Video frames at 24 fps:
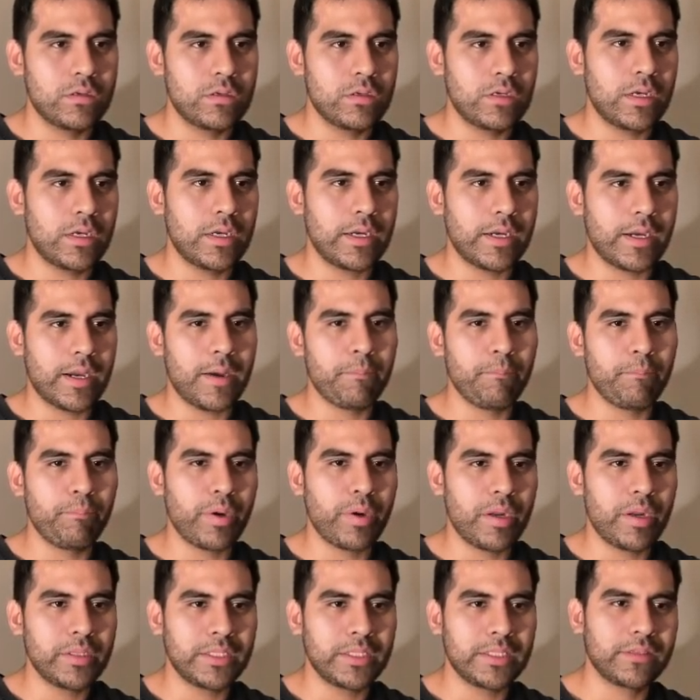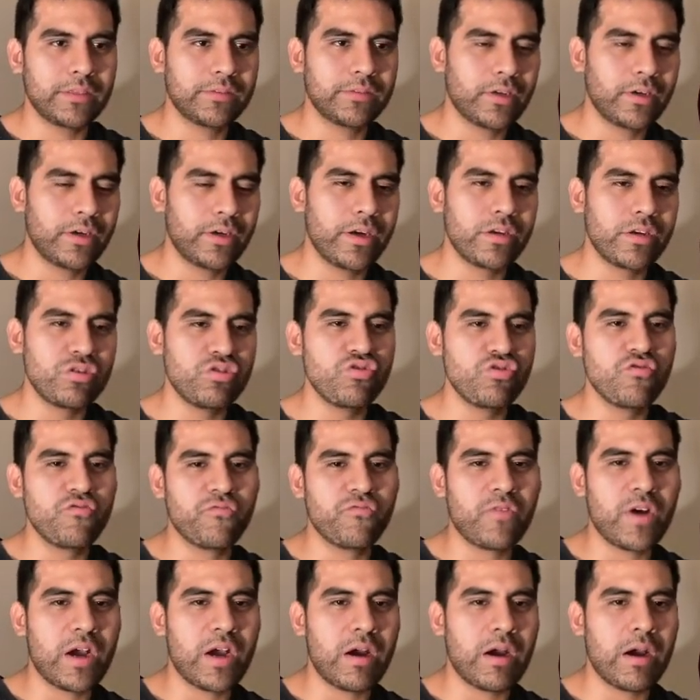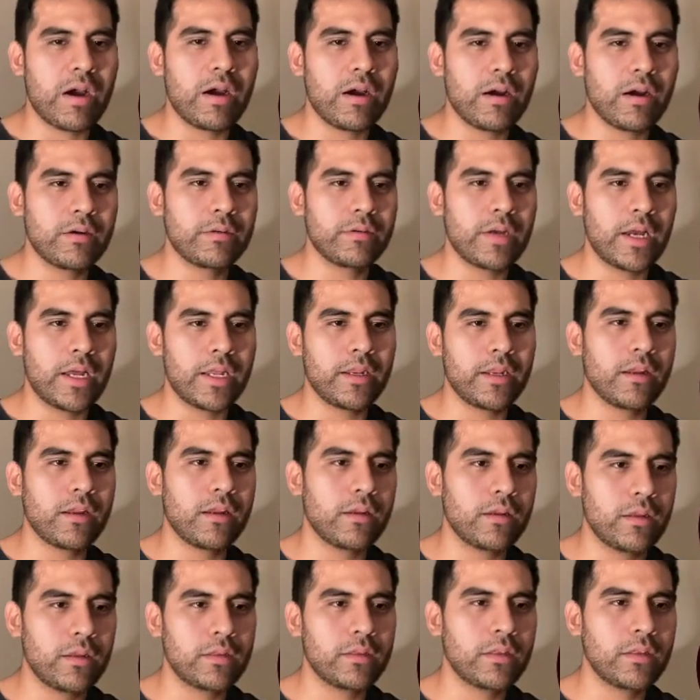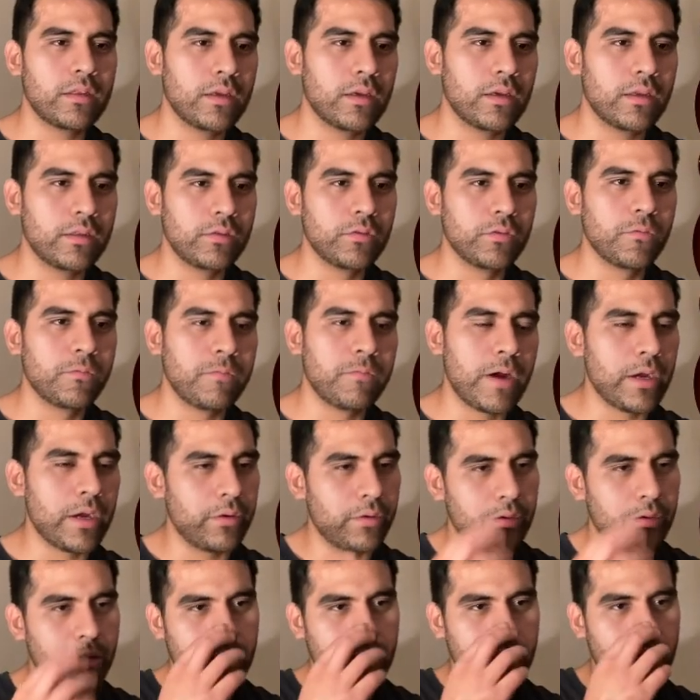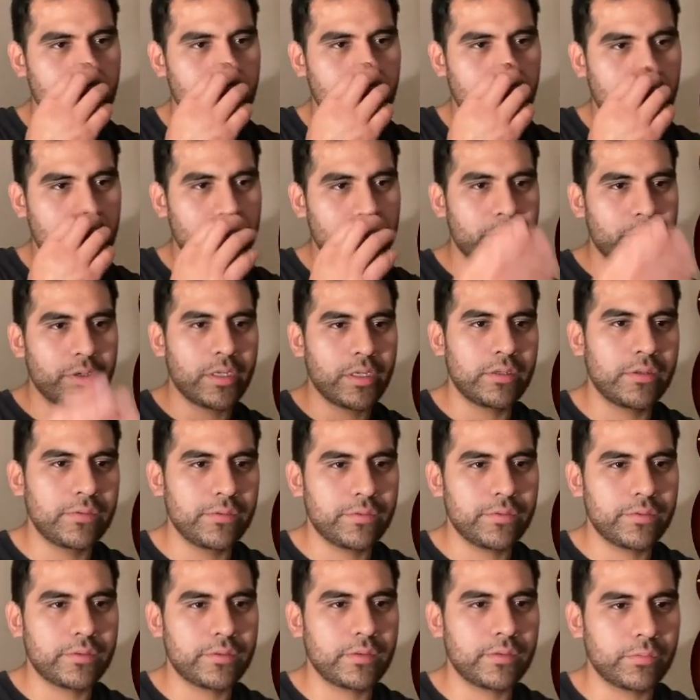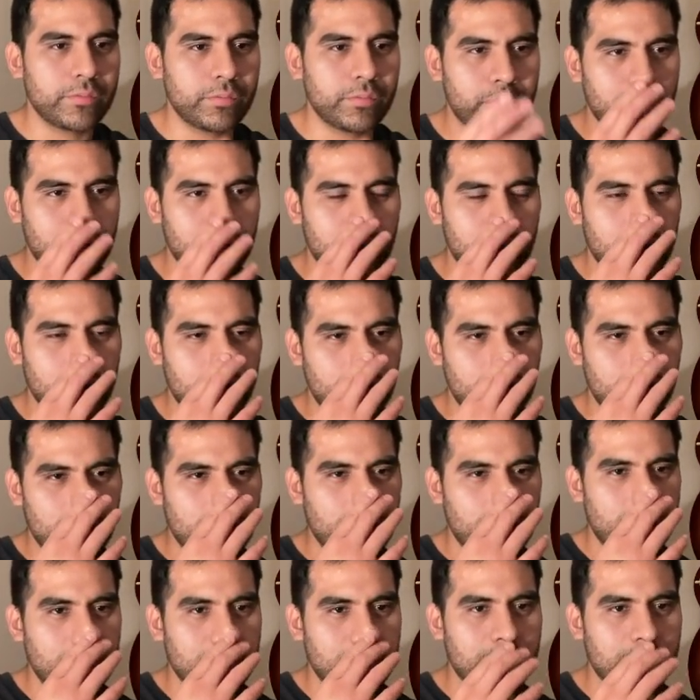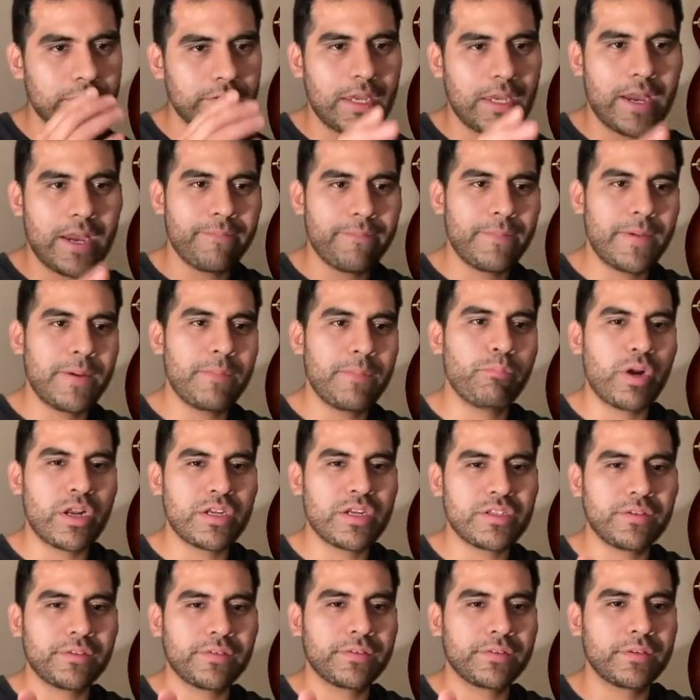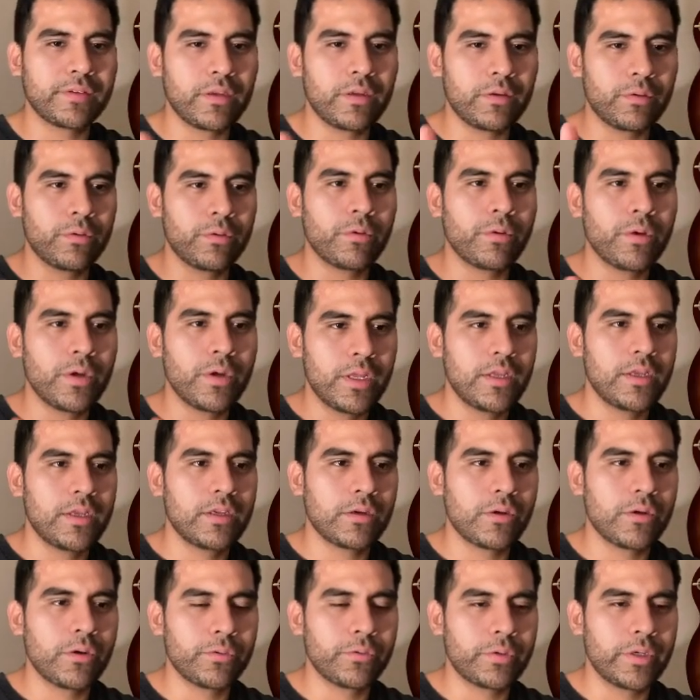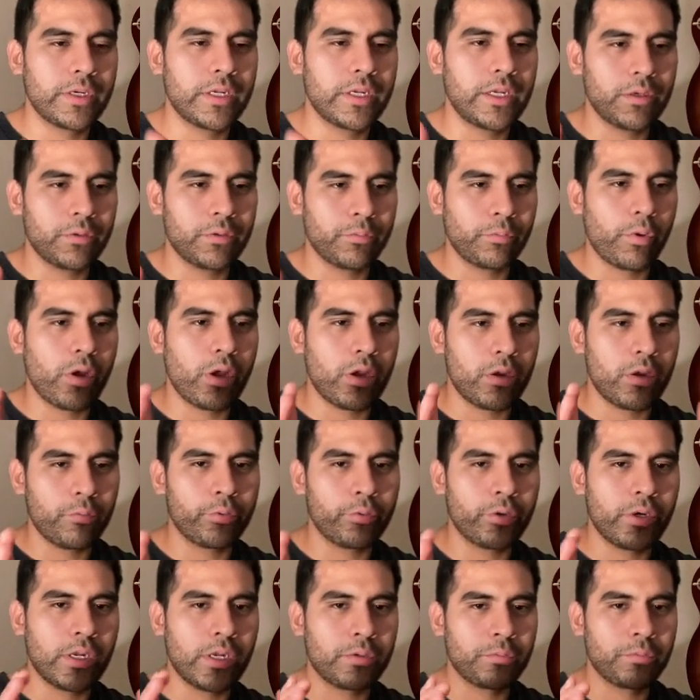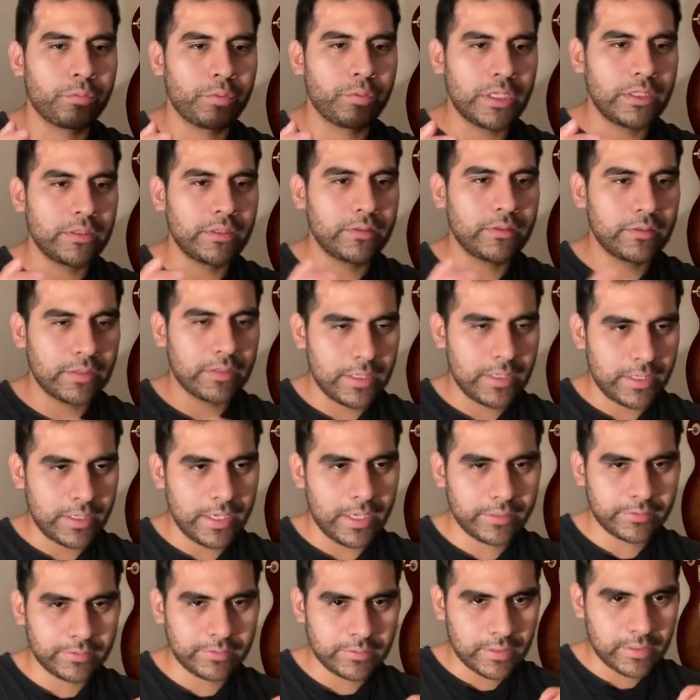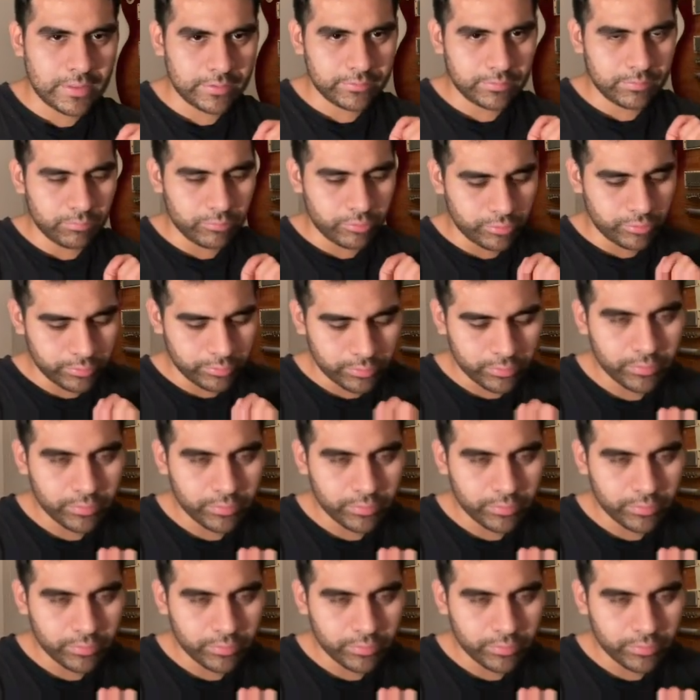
I'm probably gonna start on a new file. In a new file. I don't want to use this one because I have my precious little code right here where it reads hexadecimal